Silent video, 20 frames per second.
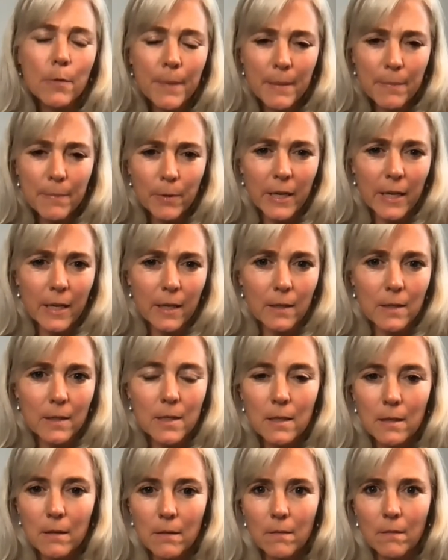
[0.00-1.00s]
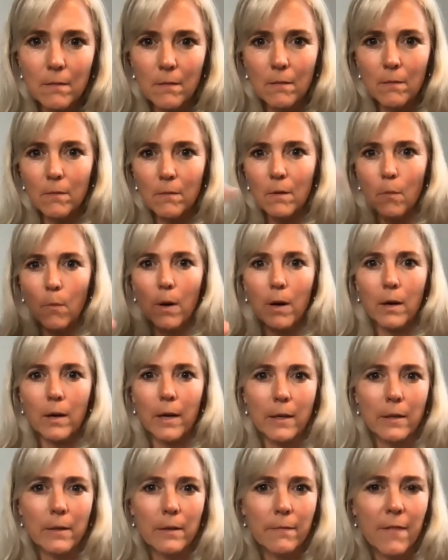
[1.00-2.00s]
How do people get
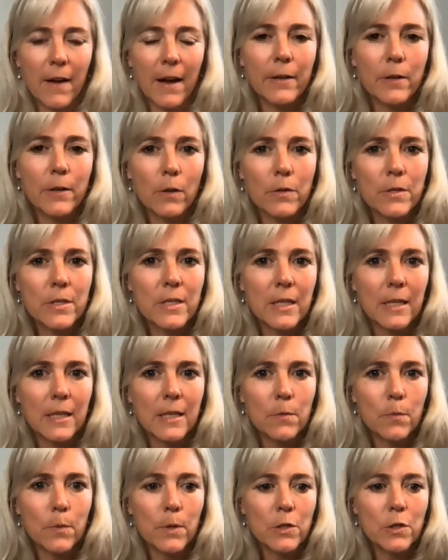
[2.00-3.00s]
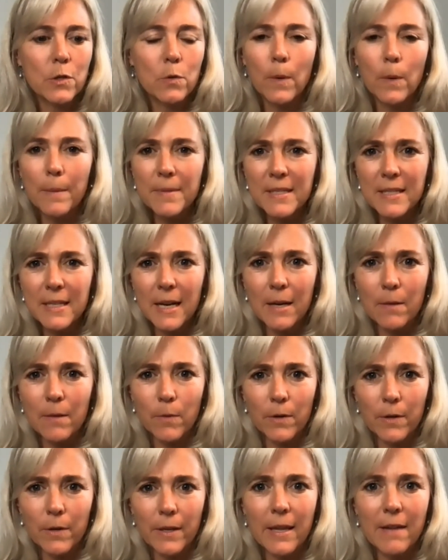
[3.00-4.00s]
find those things? What's your website?
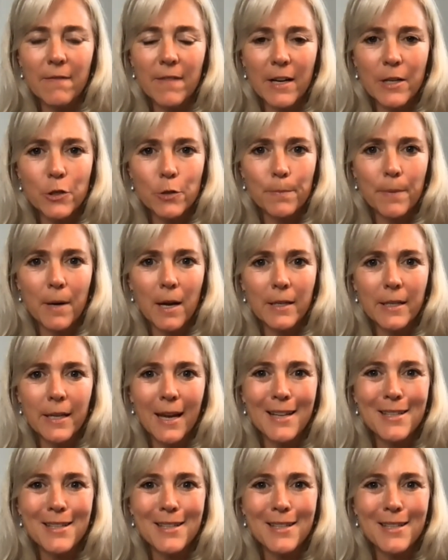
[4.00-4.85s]
Where can they find your podcast?